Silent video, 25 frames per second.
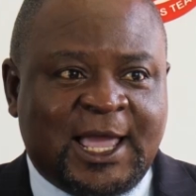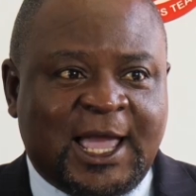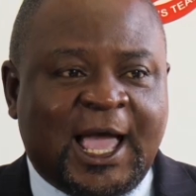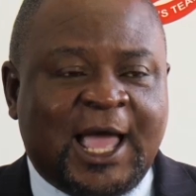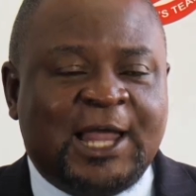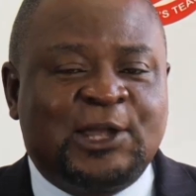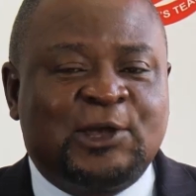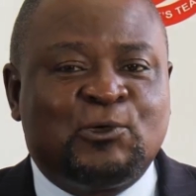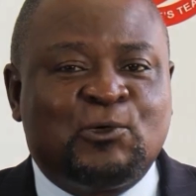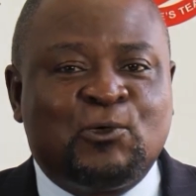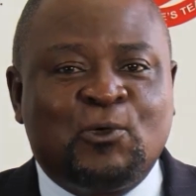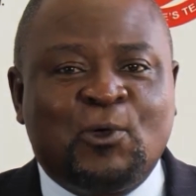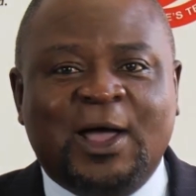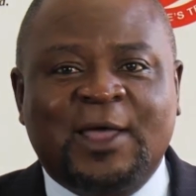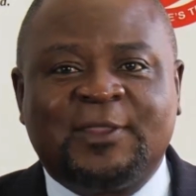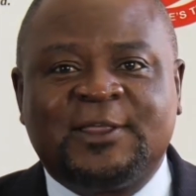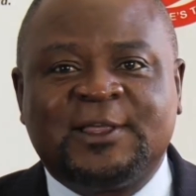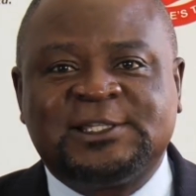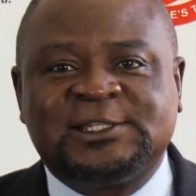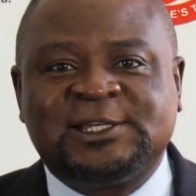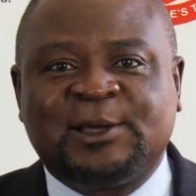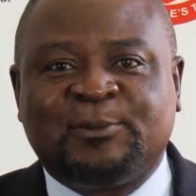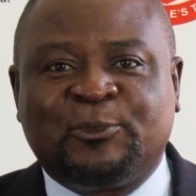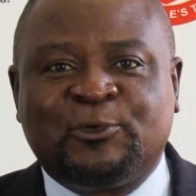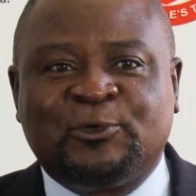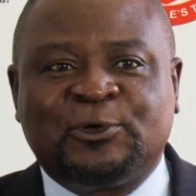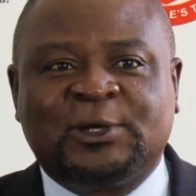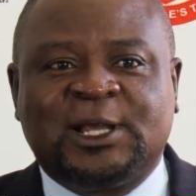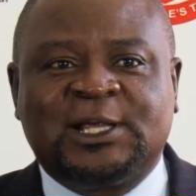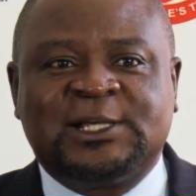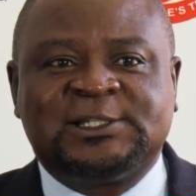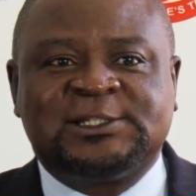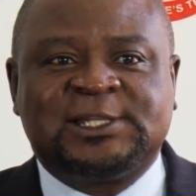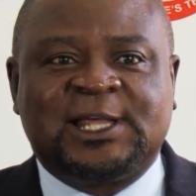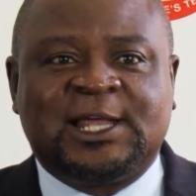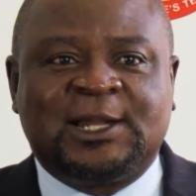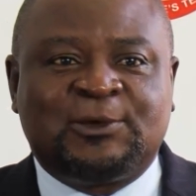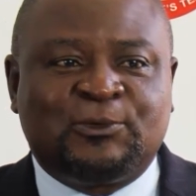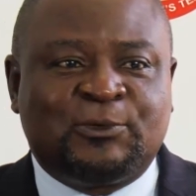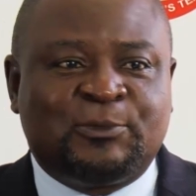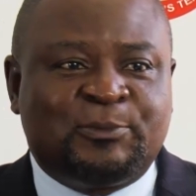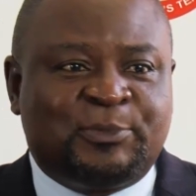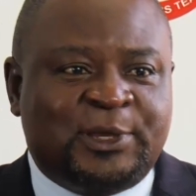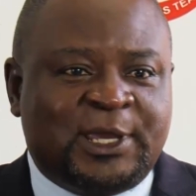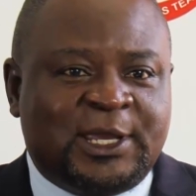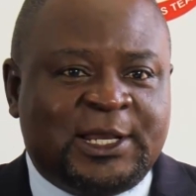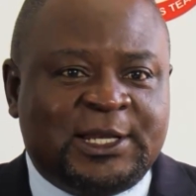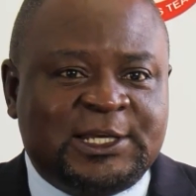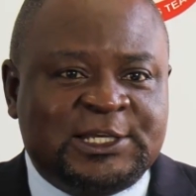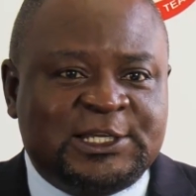And who are the supporters that will
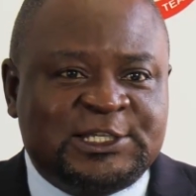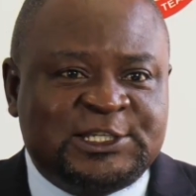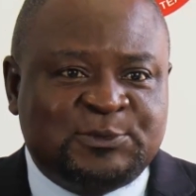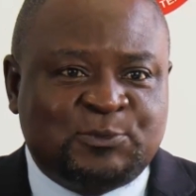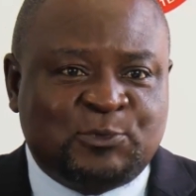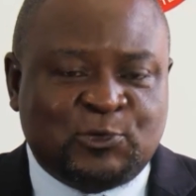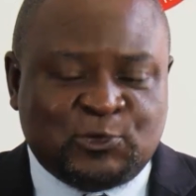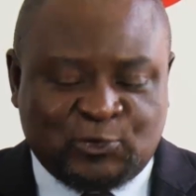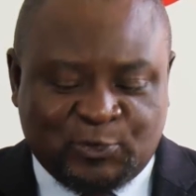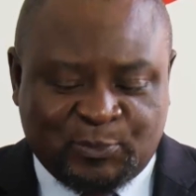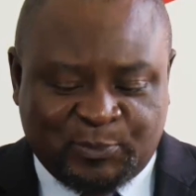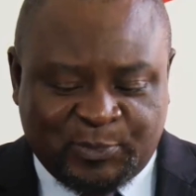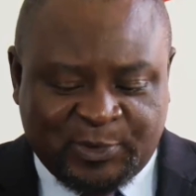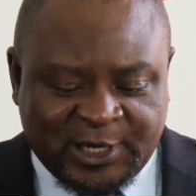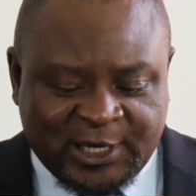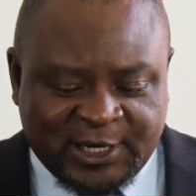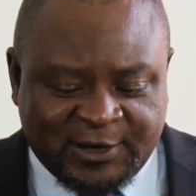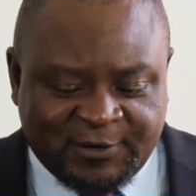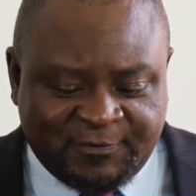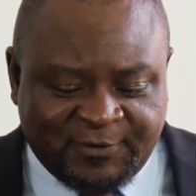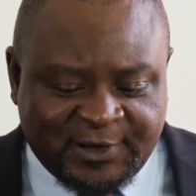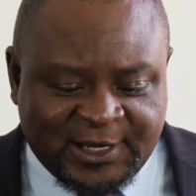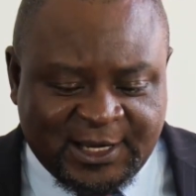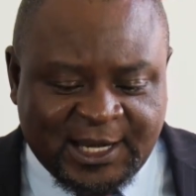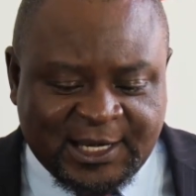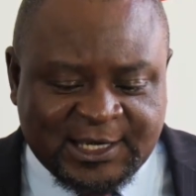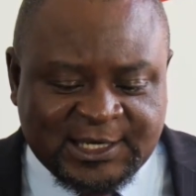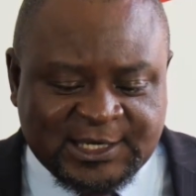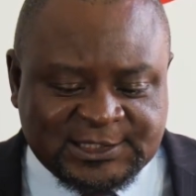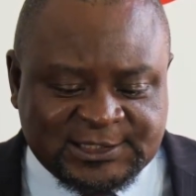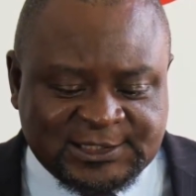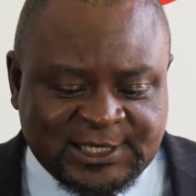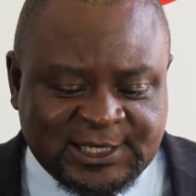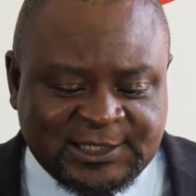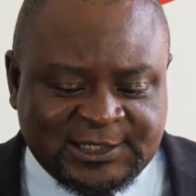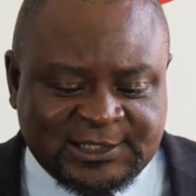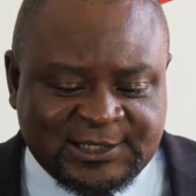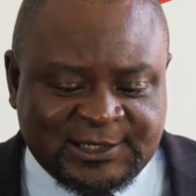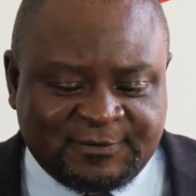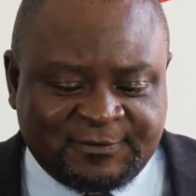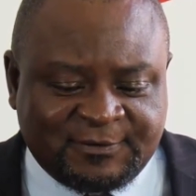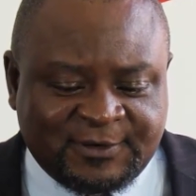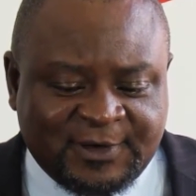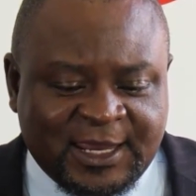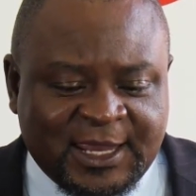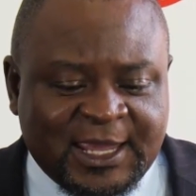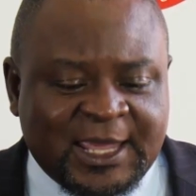be eligible to be given an incentive?